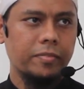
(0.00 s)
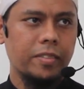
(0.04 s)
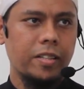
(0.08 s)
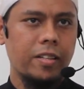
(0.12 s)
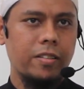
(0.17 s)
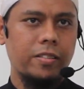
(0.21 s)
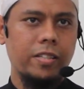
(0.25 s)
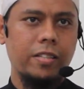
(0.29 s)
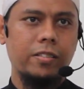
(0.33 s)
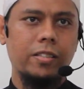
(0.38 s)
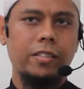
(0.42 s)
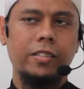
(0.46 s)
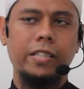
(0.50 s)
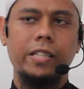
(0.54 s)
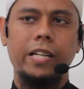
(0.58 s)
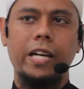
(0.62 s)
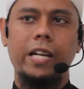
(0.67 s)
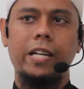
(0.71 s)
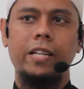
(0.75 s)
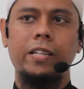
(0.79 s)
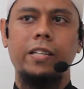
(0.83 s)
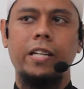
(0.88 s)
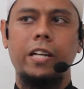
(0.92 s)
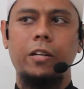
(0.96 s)
This is the thing
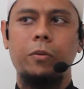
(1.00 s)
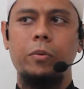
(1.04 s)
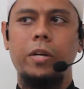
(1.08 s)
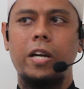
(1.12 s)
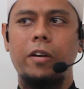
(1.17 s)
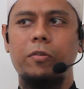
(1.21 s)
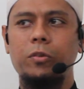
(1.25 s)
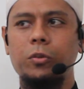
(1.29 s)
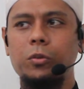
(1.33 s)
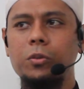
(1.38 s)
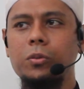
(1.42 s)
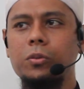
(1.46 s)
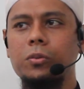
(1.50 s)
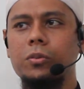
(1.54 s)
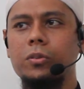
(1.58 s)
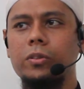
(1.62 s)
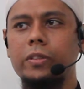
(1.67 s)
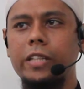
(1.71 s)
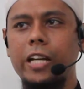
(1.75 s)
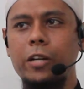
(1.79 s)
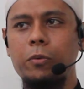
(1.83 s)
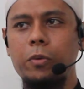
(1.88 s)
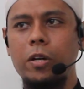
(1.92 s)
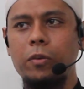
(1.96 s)
that we have to
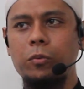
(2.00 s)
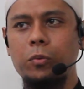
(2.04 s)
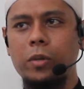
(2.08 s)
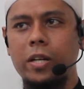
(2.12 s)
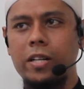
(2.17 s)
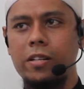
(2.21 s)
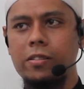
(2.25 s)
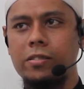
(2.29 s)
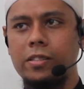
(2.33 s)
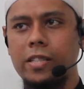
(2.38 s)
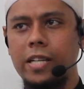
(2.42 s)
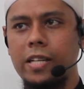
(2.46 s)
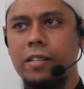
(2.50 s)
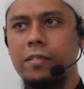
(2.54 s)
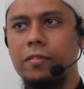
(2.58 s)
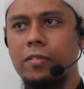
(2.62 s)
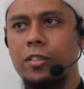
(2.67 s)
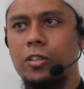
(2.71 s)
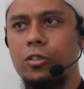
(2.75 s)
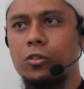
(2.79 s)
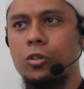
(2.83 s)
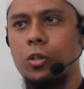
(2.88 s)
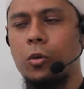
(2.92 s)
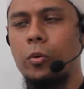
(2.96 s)
understand.
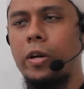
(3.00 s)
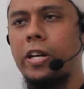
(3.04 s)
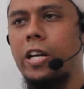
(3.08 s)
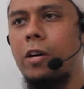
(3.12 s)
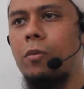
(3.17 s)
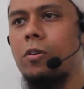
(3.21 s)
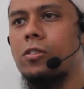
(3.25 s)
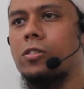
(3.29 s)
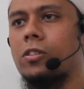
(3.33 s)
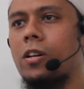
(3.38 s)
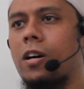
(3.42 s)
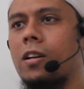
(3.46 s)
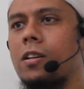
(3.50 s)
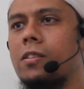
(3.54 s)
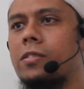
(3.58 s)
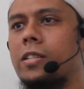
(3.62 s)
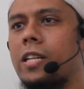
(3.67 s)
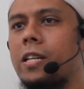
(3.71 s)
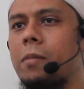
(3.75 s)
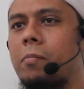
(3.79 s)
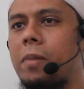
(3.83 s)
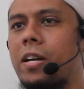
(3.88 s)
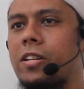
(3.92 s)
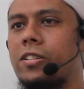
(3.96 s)
So when our scholars
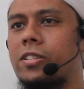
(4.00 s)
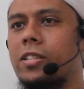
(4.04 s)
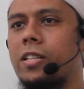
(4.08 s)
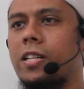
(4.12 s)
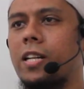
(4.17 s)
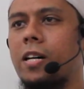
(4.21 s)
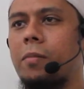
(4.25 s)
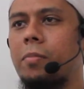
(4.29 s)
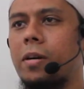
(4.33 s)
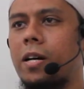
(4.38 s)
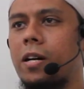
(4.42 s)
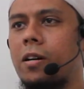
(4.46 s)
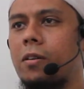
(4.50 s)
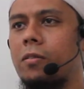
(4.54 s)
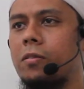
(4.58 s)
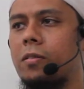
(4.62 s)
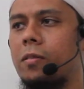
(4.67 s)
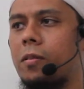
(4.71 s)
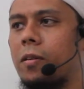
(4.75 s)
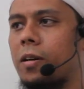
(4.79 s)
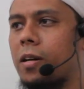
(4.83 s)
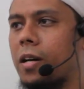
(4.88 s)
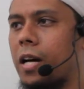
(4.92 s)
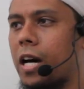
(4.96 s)
mention about
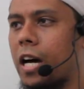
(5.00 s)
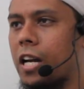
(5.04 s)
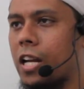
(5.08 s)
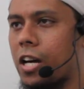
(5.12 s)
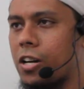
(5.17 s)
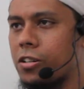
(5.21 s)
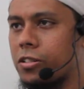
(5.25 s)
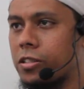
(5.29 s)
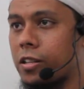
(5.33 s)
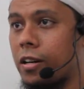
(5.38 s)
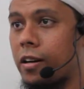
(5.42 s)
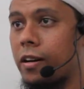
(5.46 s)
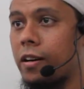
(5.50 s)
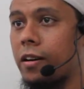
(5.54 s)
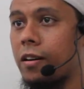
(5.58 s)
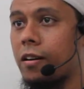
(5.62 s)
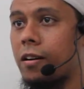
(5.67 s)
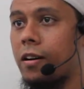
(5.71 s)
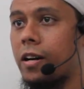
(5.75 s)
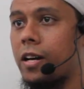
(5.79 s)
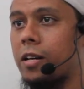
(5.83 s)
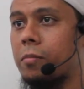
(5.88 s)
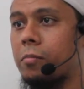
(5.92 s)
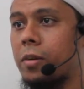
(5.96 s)
al-Asha'ira and